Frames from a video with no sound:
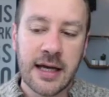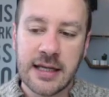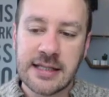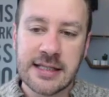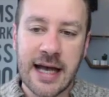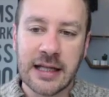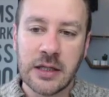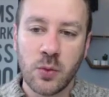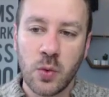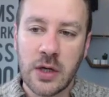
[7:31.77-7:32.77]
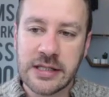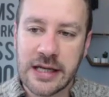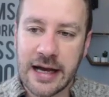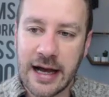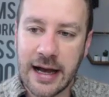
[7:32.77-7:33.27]
and exactly what
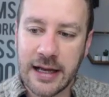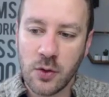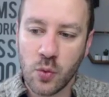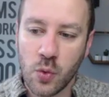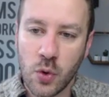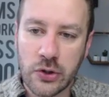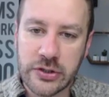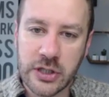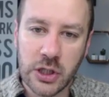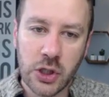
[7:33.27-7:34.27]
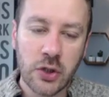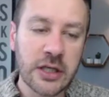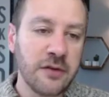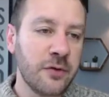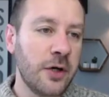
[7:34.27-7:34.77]
I was
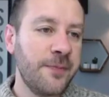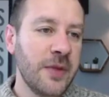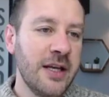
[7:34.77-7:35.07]
looking for.